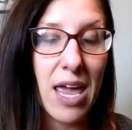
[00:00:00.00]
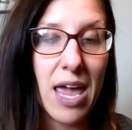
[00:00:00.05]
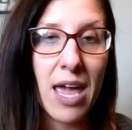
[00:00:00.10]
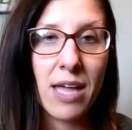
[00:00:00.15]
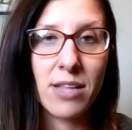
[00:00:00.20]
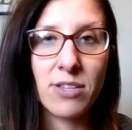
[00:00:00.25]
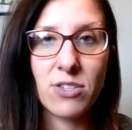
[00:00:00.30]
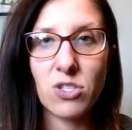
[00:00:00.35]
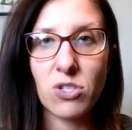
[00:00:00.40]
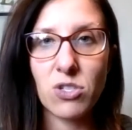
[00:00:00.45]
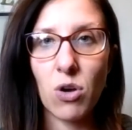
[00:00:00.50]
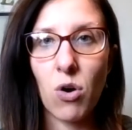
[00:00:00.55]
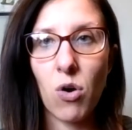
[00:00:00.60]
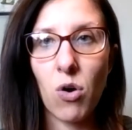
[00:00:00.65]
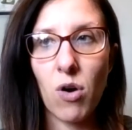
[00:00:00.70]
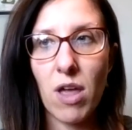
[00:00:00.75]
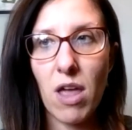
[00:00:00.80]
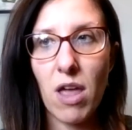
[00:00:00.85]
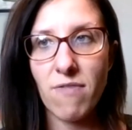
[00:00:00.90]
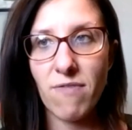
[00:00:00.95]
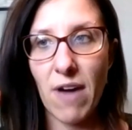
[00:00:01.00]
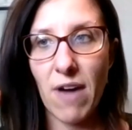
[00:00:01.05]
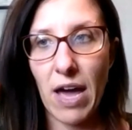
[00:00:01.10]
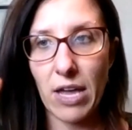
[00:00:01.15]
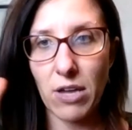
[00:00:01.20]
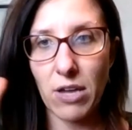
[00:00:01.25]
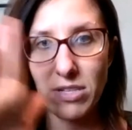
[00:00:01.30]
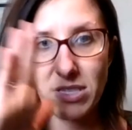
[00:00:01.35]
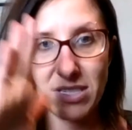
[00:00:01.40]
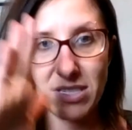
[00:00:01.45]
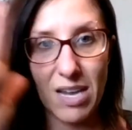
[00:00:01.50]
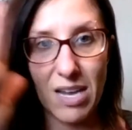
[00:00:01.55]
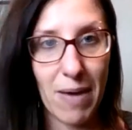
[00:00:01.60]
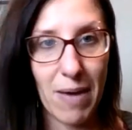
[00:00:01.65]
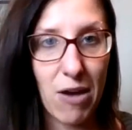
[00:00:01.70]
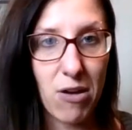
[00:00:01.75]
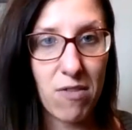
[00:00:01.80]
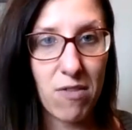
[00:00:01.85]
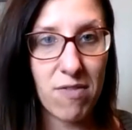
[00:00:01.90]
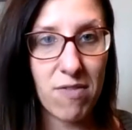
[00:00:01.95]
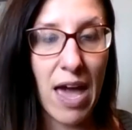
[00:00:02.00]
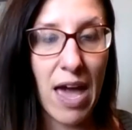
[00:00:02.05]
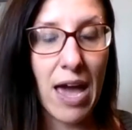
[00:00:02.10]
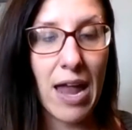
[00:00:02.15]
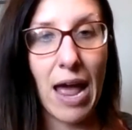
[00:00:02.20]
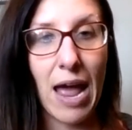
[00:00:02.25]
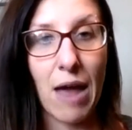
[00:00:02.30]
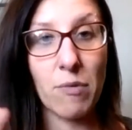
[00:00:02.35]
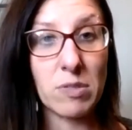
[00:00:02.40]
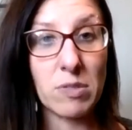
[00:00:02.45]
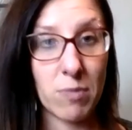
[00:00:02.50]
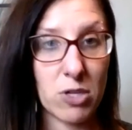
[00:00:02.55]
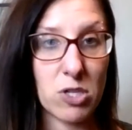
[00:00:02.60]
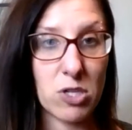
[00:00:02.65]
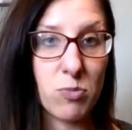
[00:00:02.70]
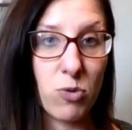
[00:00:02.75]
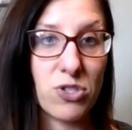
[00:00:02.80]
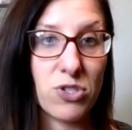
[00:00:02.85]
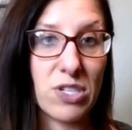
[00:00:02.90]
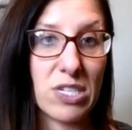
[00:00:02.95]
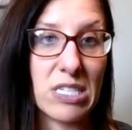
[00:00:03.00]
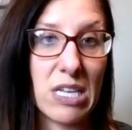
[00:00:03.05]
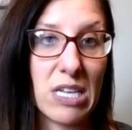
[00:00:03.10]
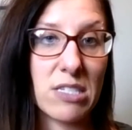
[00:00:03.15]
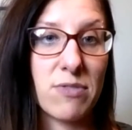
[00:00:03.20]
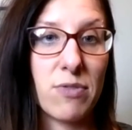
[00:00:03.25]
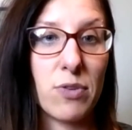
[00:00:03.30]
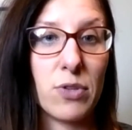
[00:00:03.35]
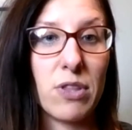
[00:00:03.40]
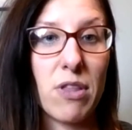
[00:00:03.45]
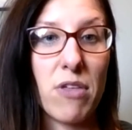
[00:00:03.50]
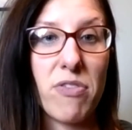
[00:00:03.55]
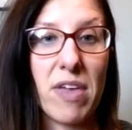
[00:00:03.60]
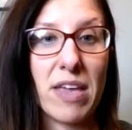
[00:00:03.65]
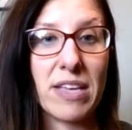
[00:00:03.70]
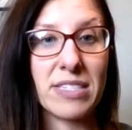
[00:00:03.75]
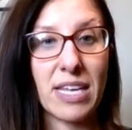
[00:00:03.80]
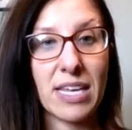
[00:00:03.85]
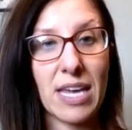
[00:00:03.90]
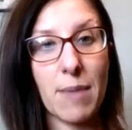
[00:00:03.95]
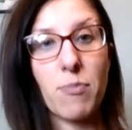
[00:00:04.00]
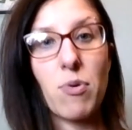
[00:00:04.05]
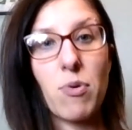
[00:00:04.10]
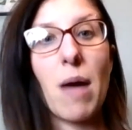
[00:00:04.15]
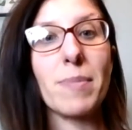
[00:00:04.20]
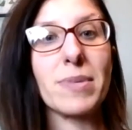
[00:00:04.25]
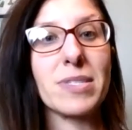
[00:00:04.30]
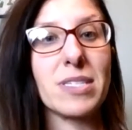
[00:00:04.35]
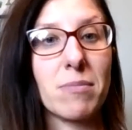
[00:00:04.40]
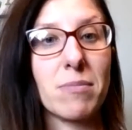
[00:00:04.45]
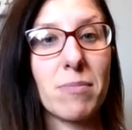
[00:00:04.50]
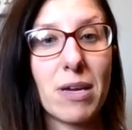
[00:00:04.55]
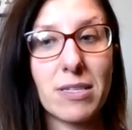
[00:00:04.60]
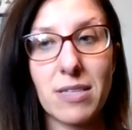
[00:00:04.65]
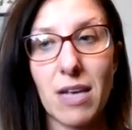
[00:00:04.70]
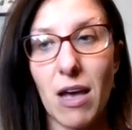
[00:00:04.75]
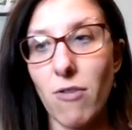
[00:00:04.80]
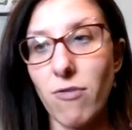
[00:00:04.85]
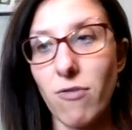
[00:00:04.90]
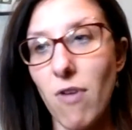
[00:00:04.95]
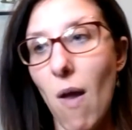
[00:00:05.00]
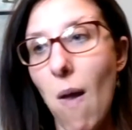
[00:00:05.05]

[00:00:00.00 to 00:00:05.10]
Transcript: And so if I could step out of that, I was much more successful in the things I kept promising myself.